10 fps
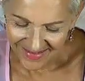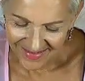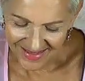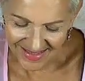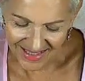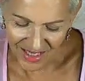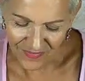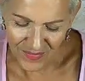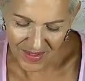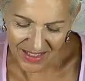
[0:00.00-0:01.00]
There's an
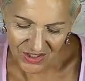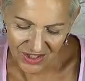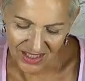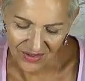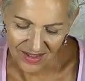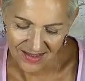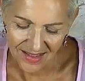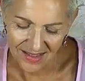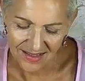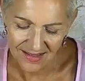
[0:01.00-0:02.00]
affirmation here. It
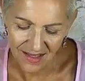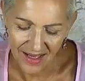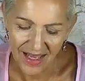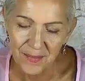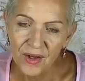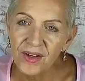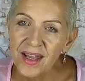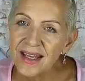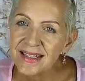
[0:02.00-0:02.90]
says, I am on a